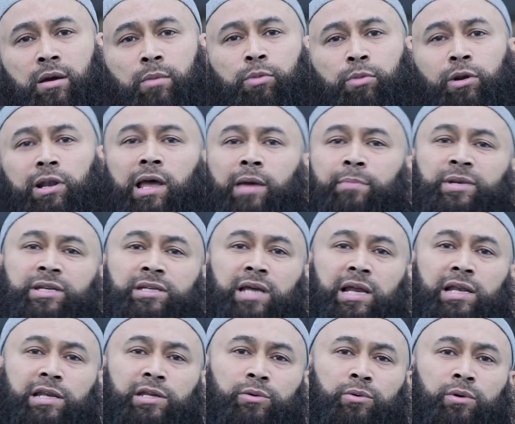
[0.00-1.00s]
but let me
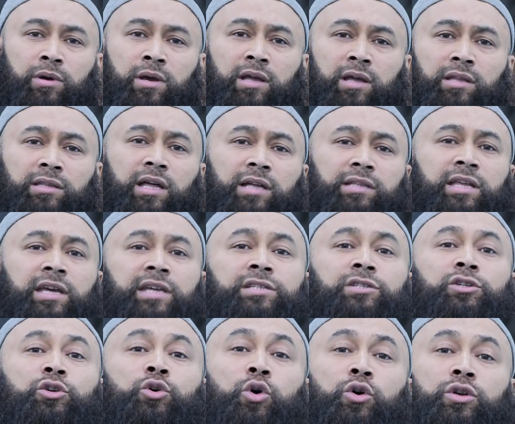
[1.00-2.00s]
tell you that there
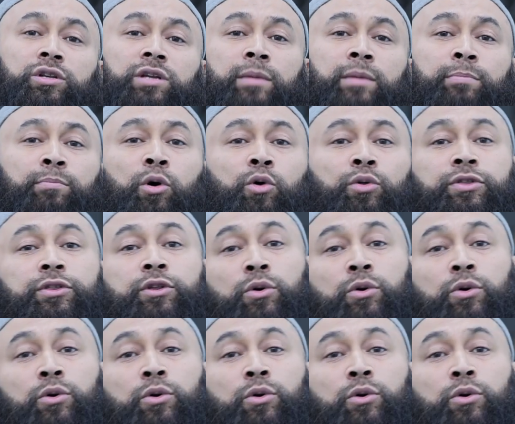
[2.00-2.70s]
is good in both